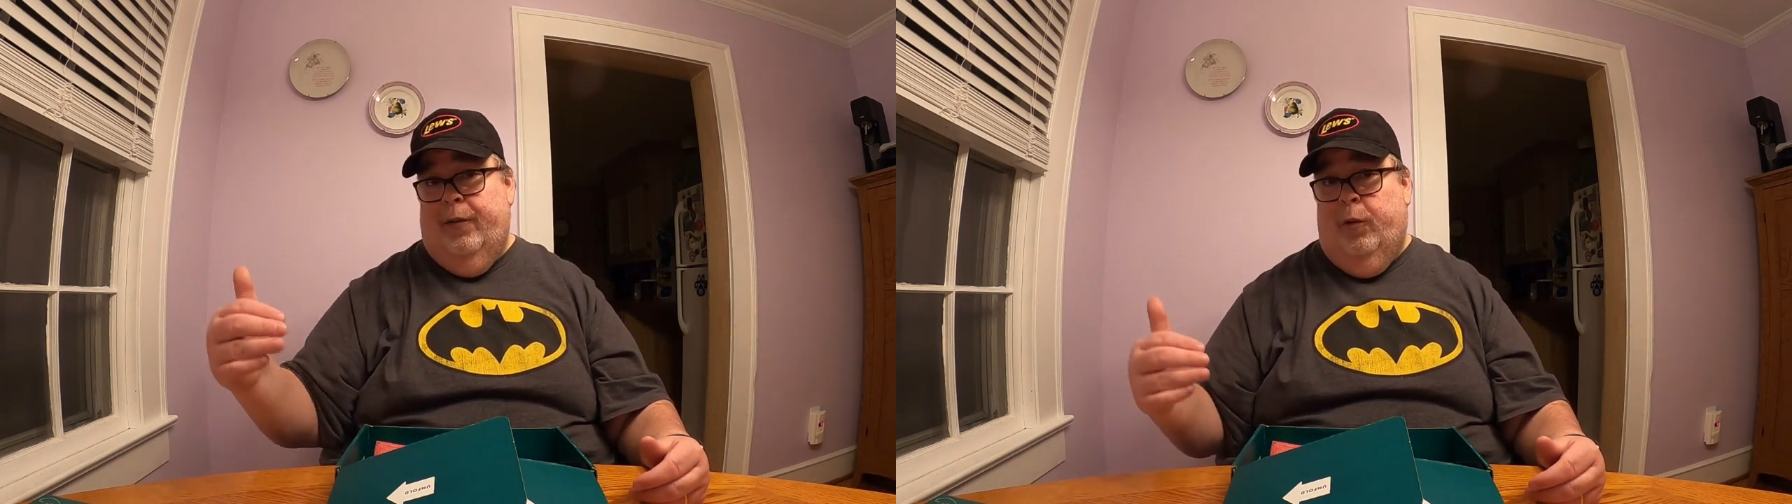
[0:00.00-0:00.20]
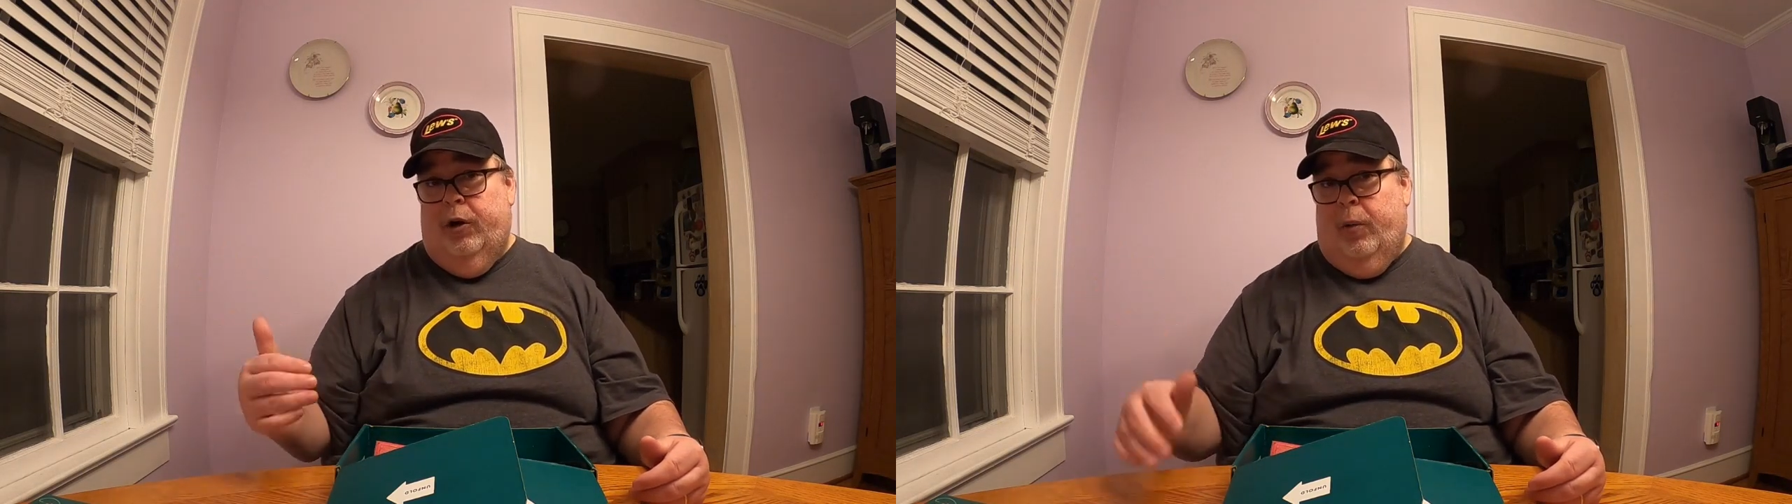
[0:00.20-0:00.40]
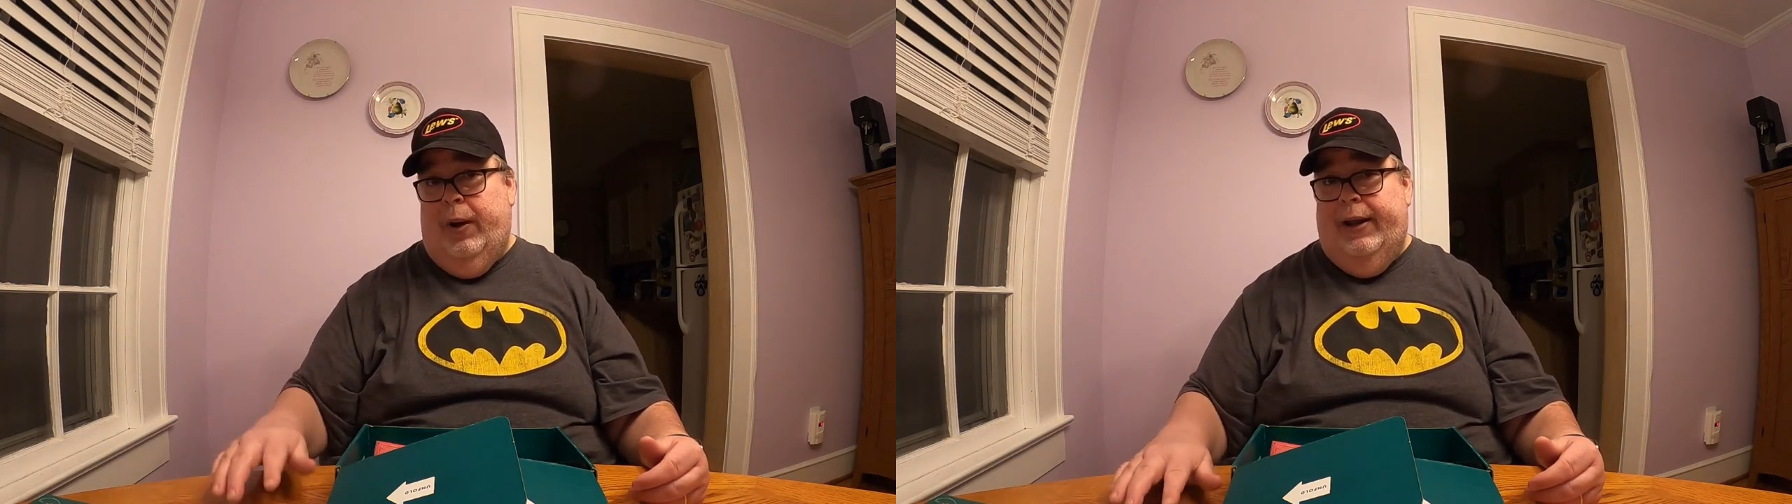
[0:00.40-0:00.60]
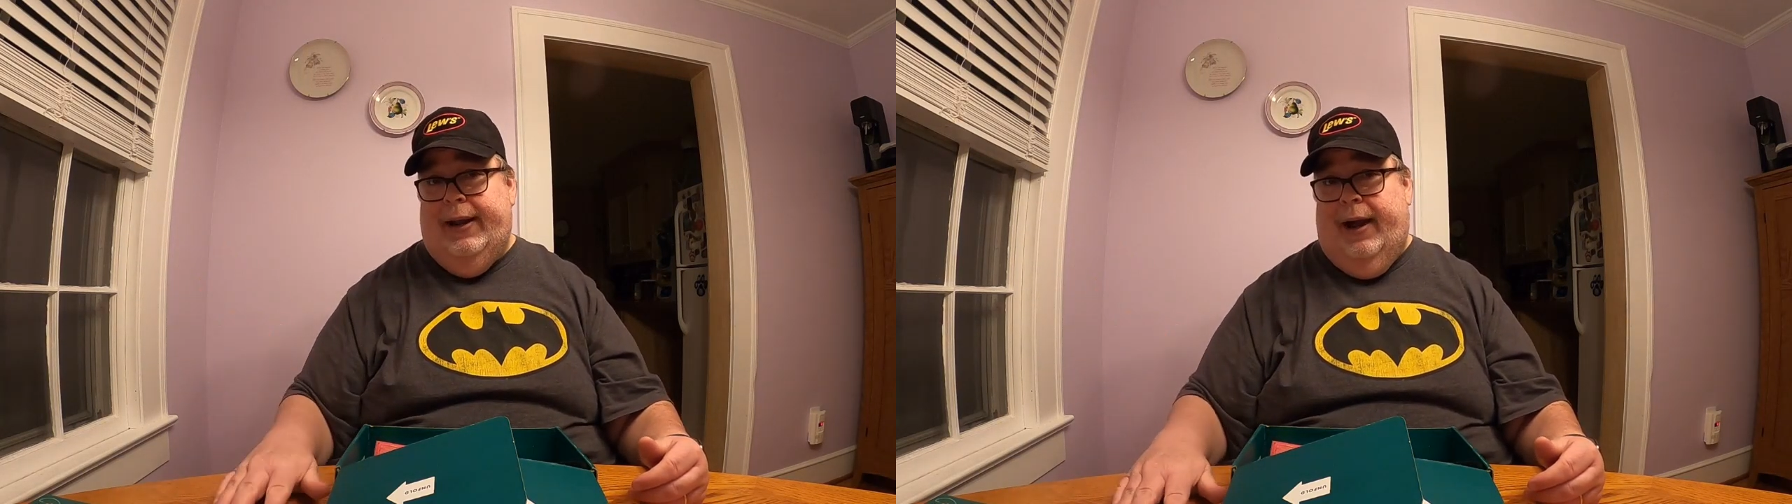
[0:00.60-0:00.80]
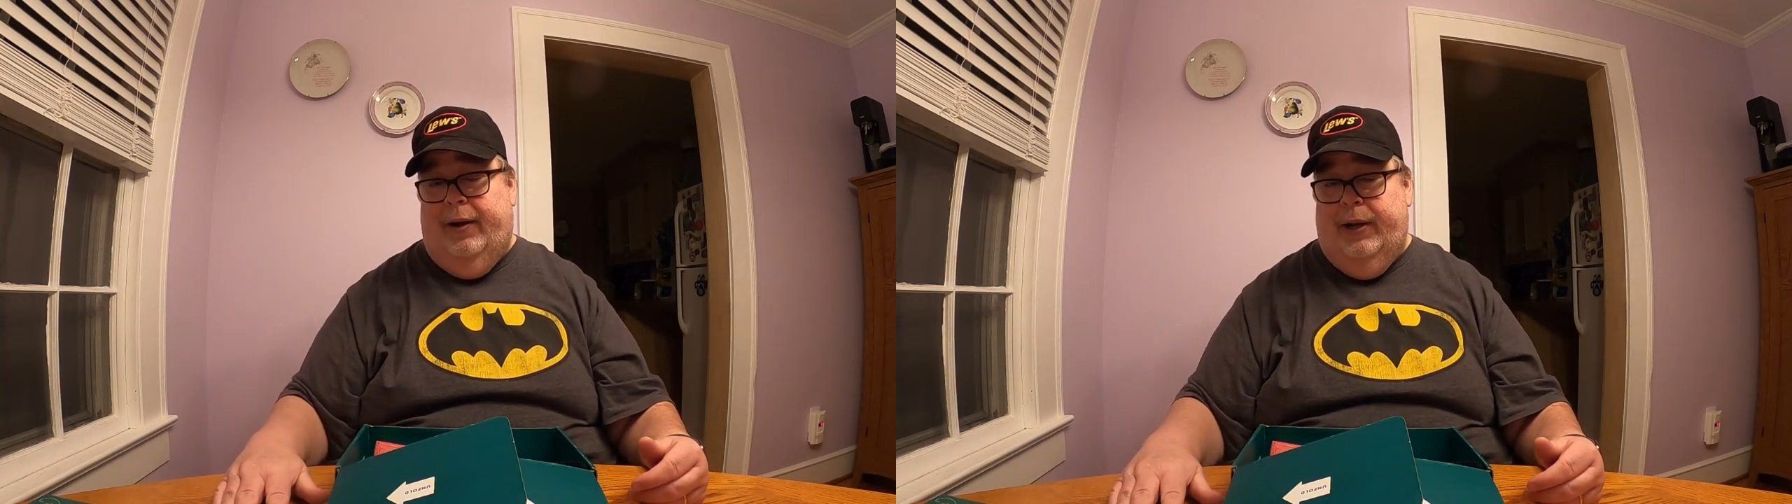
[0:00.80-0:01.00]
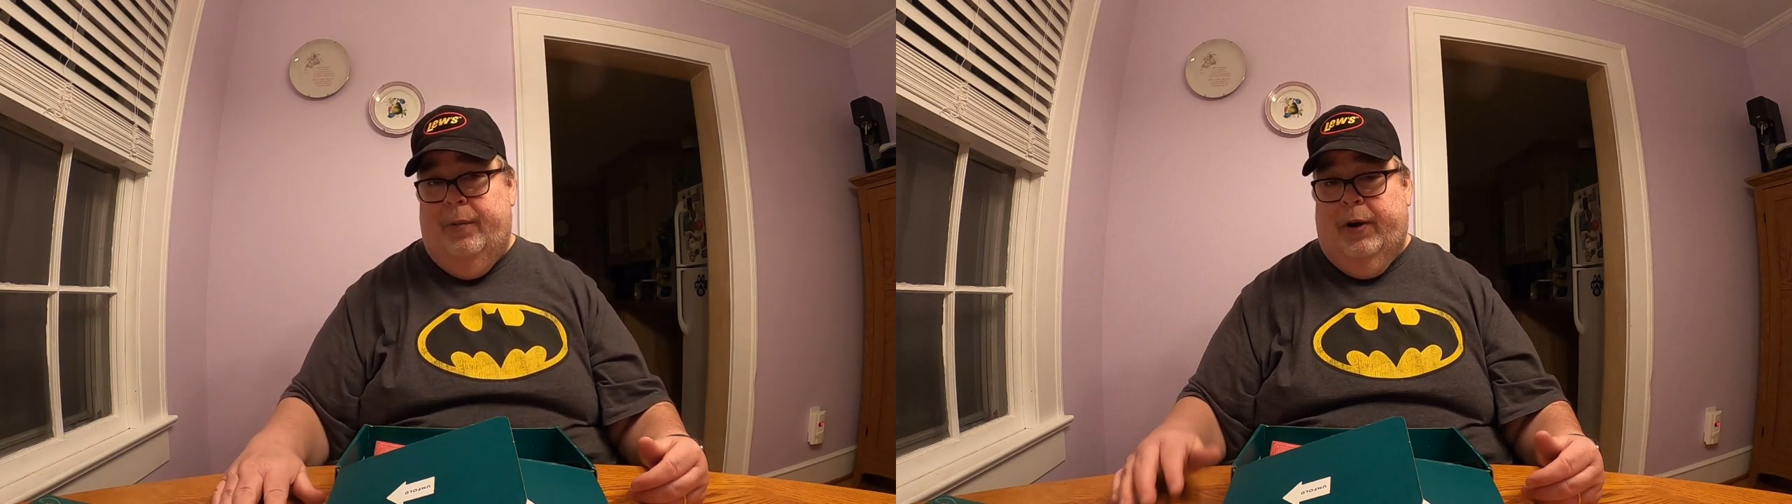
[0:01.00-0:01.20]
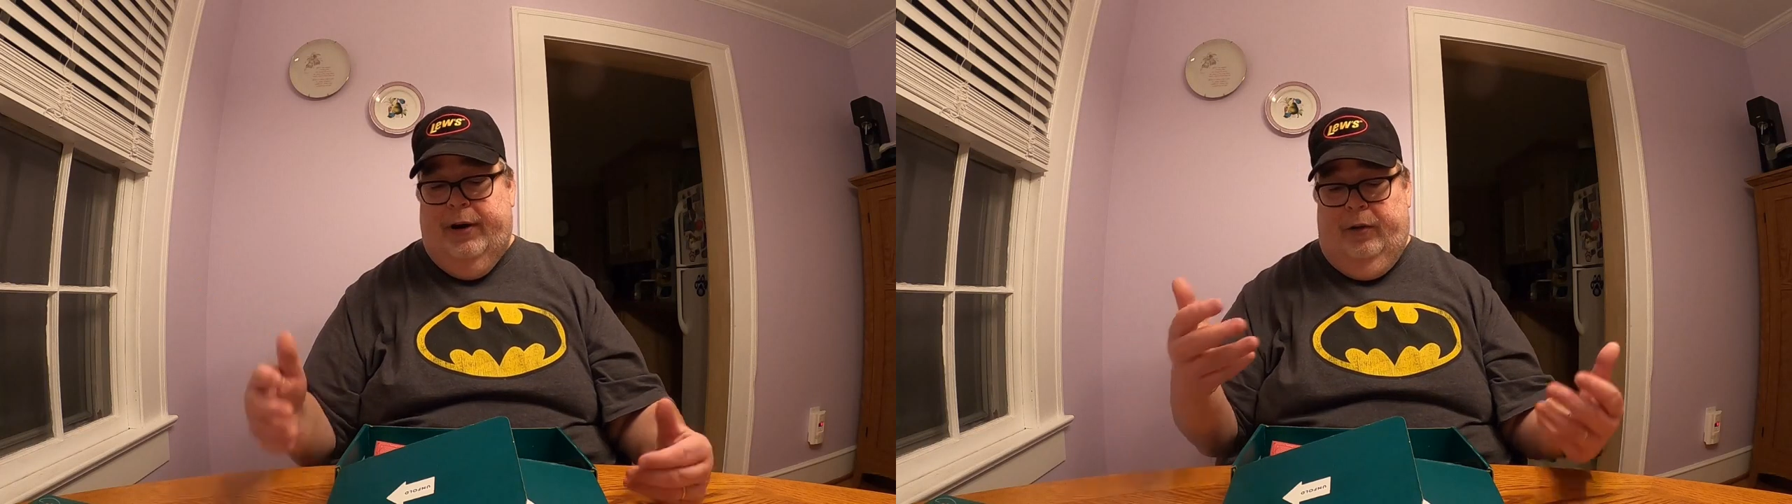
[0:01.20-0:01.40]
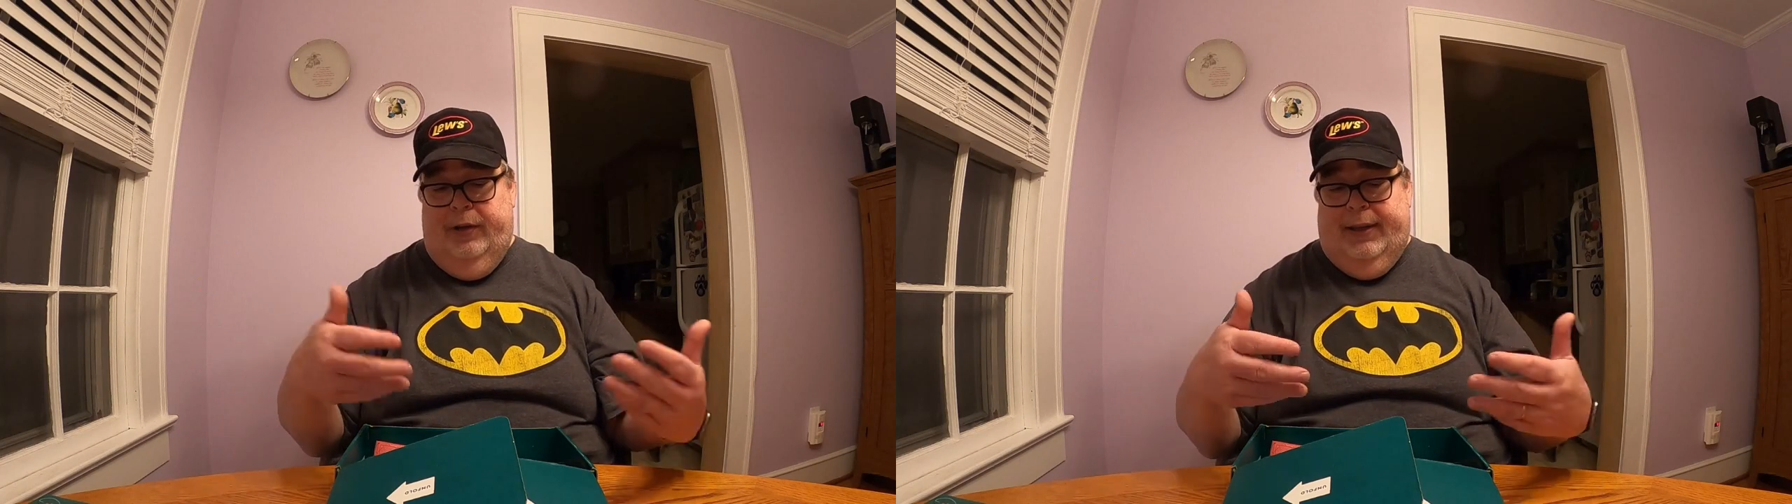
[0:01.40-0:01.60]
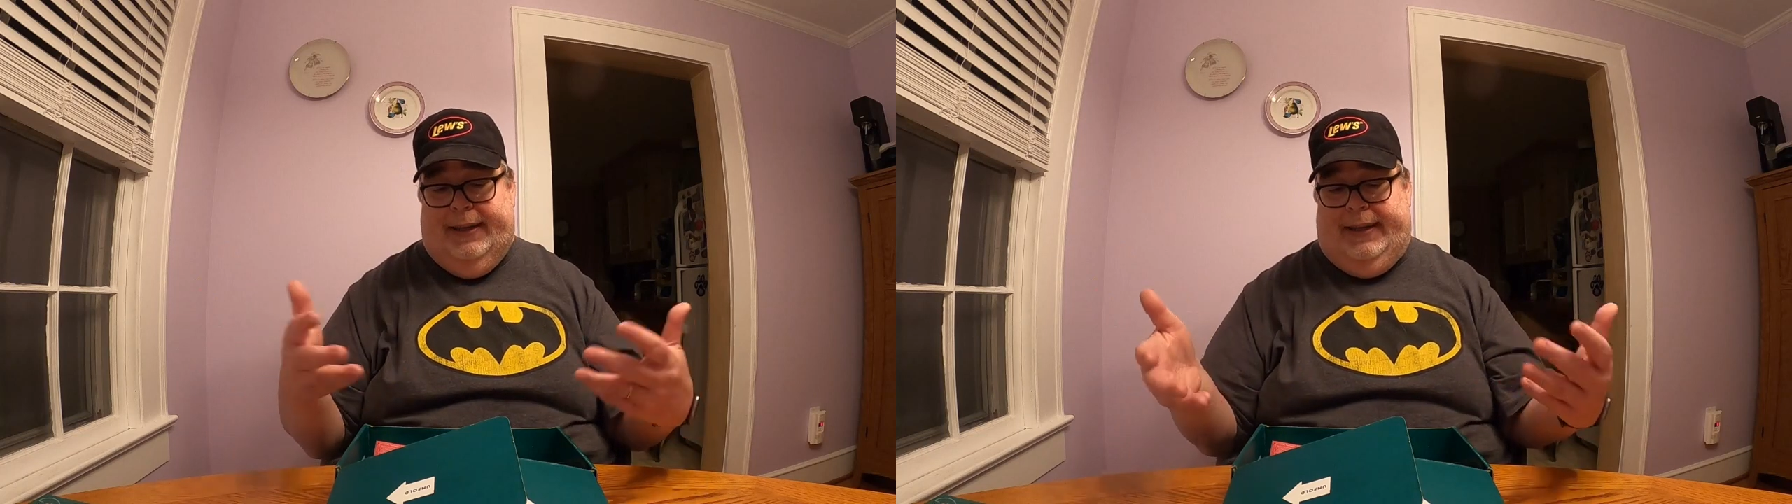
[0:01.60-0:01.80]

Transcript: work our way down, and we're going to look at